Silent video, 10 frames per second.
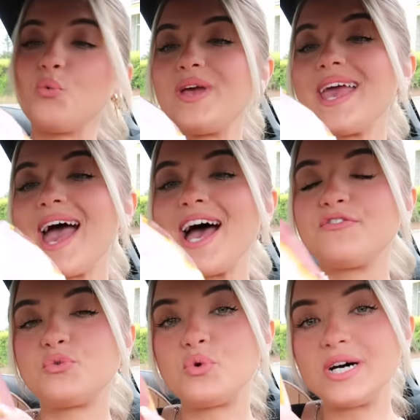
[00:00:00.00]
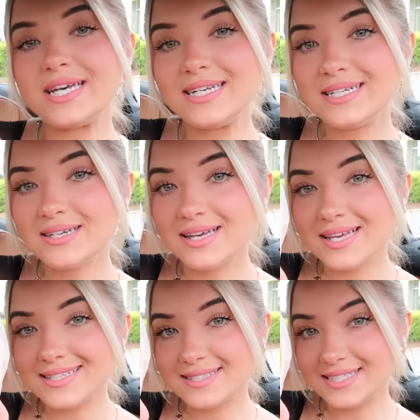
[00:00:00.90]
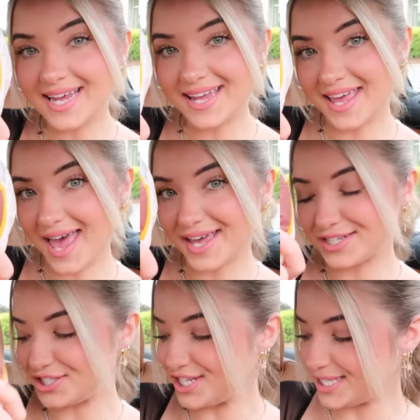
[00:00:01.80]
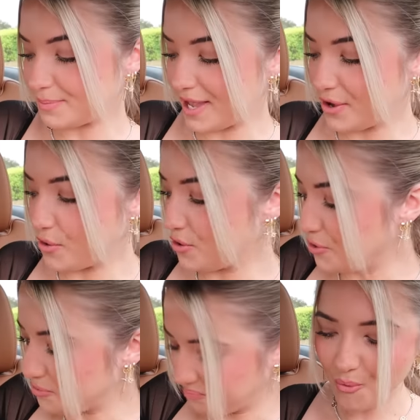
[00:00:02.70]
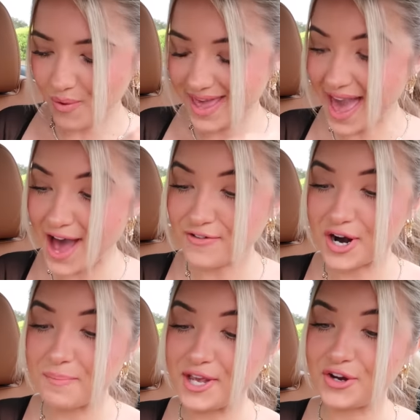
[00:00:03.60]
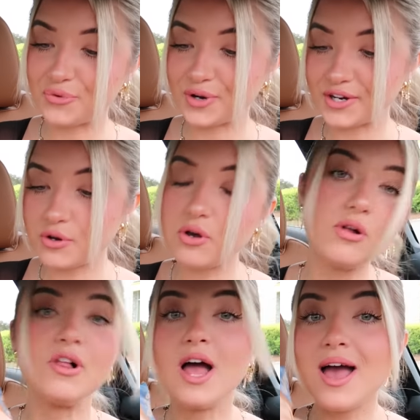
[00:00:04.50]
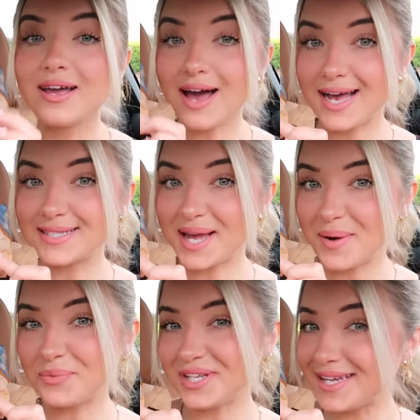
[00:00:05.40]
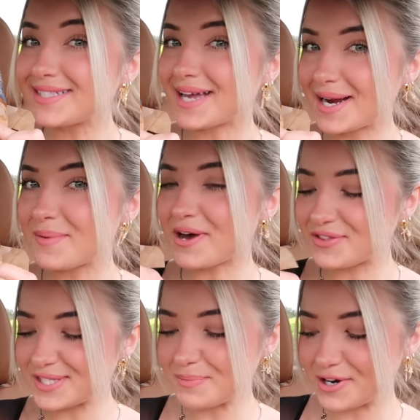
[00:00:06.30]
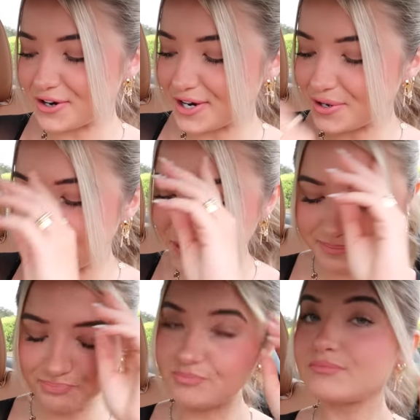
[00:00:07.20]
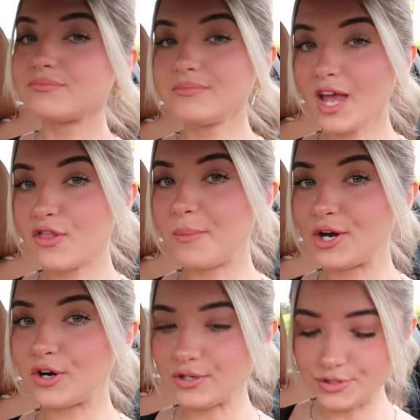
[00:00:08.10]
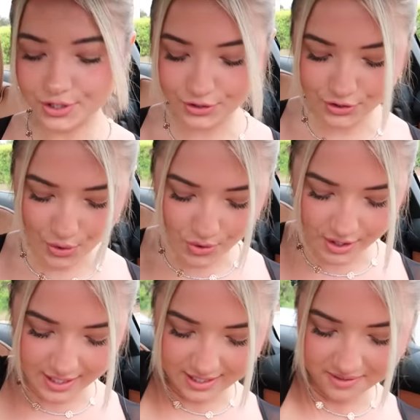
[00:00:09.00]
We have 1 steak, egg, and cheese bagel. We have our McGriddle. Guys, I'm really excited about this McGriddle. The McGriddles are so good.